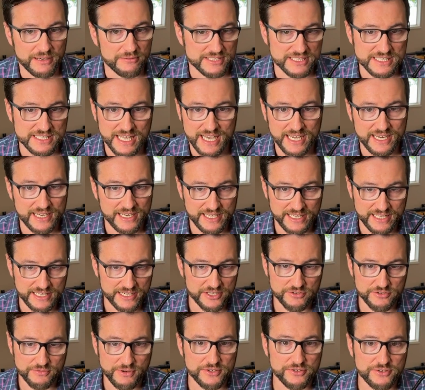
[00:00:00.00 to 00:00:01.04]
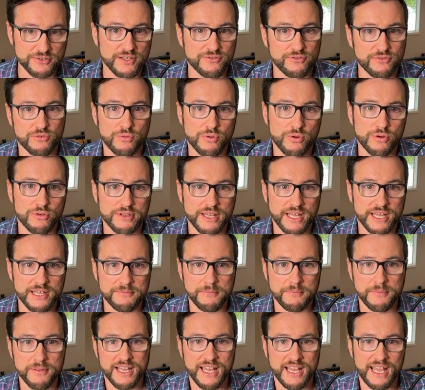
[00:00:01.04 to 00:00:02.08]
was not in a director level role yet.
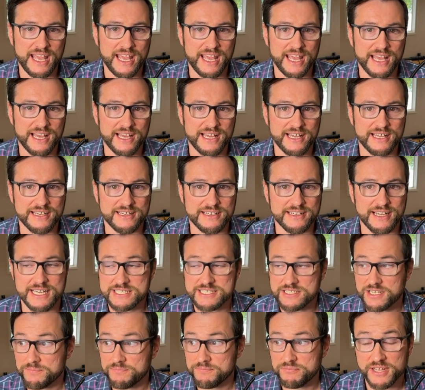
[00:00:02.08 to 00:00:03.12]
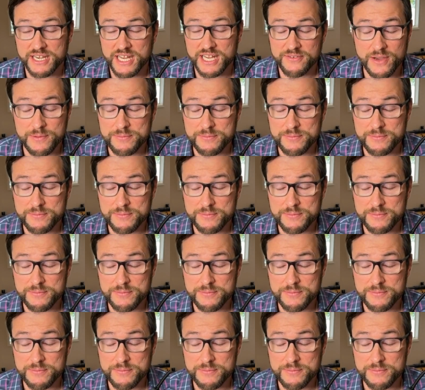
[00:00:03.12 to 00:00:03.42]
And I saw plenty of